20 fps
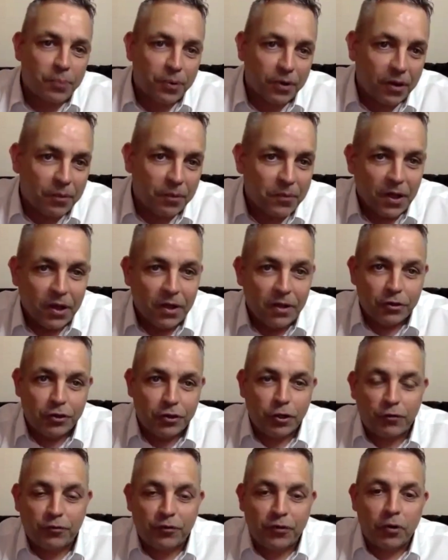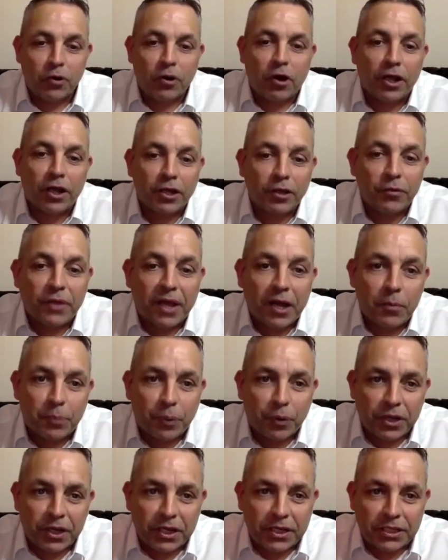Um, do you feel like you're now
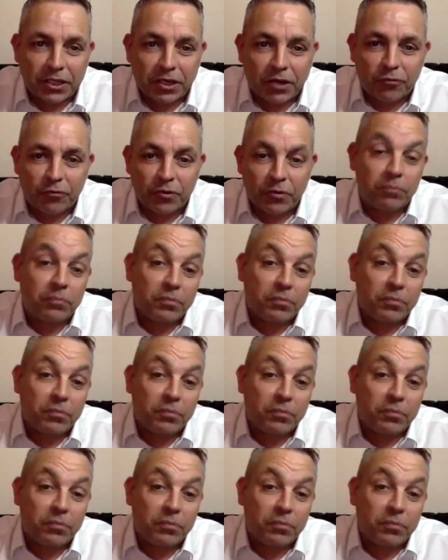putting yourself in?